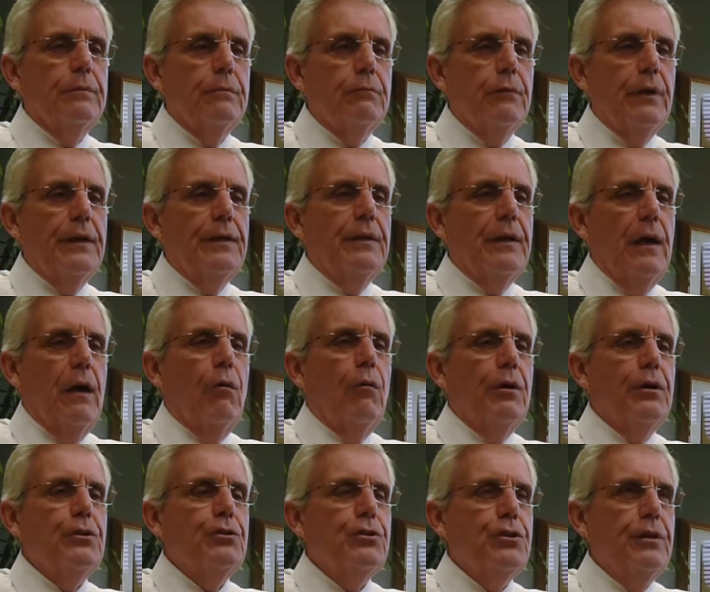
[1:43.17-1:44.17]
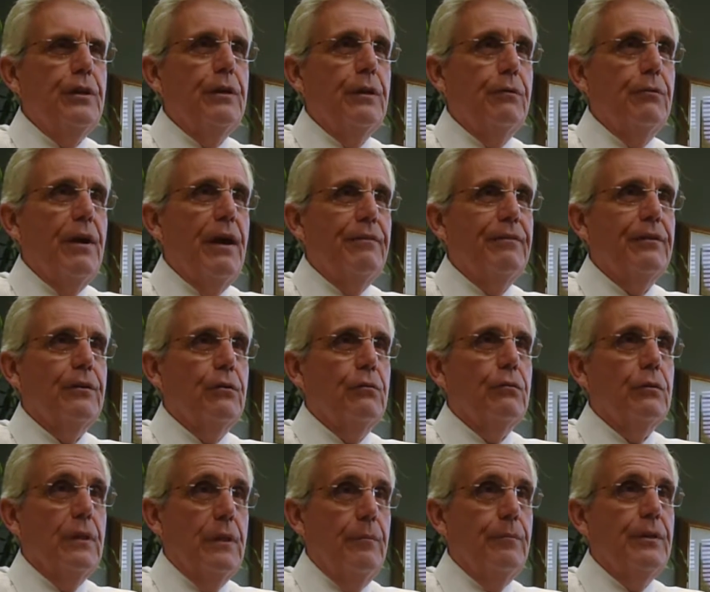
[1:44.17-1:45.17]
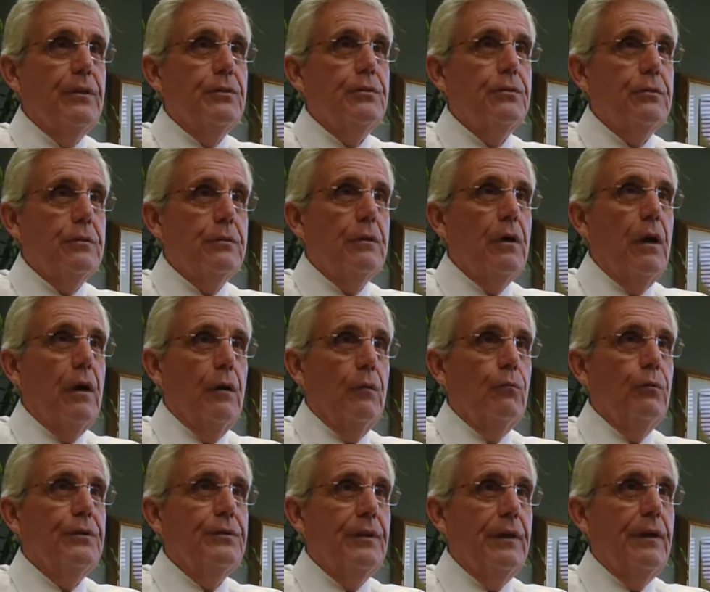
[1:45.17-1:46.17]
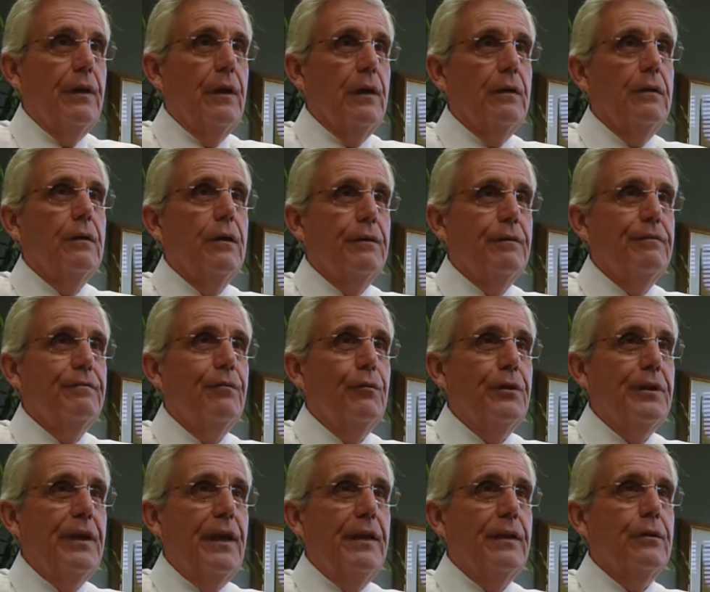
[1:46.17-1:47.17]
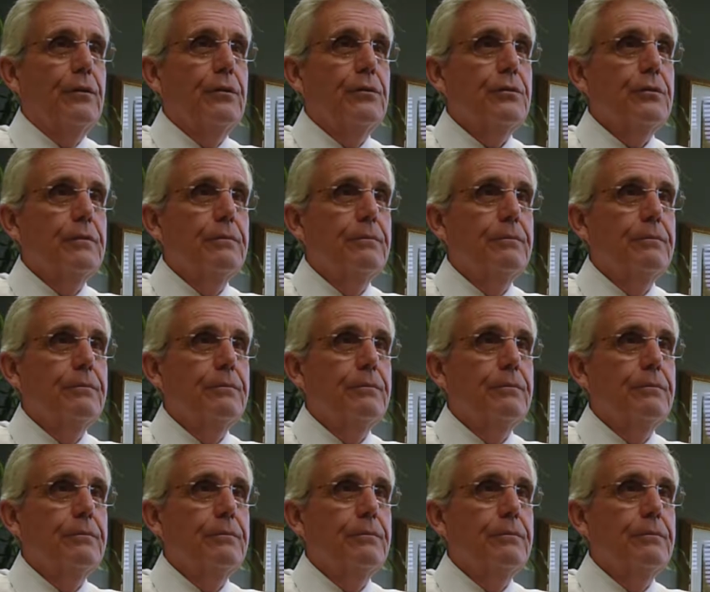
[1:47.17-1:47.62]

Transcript: right now our geographical limits are what they are, 140 acres.